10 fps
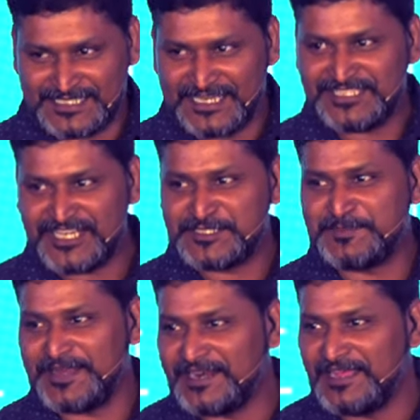It's a
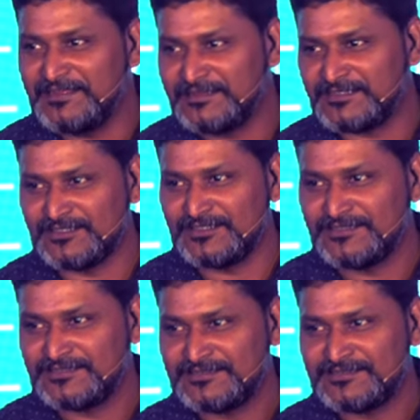dangerous prayer. Huh?
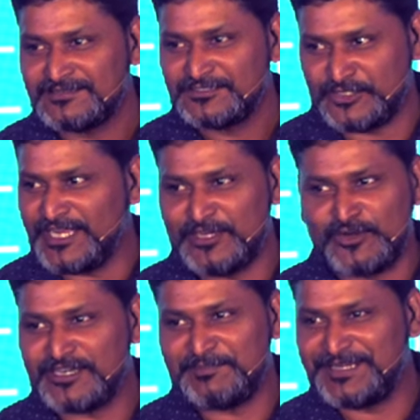
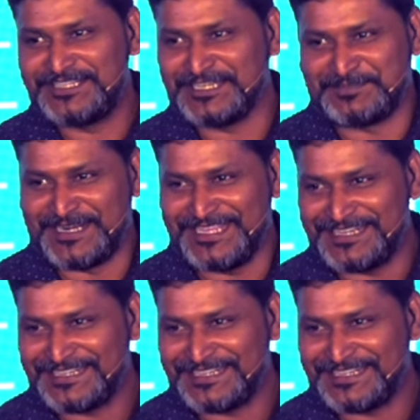Today, don't repeat the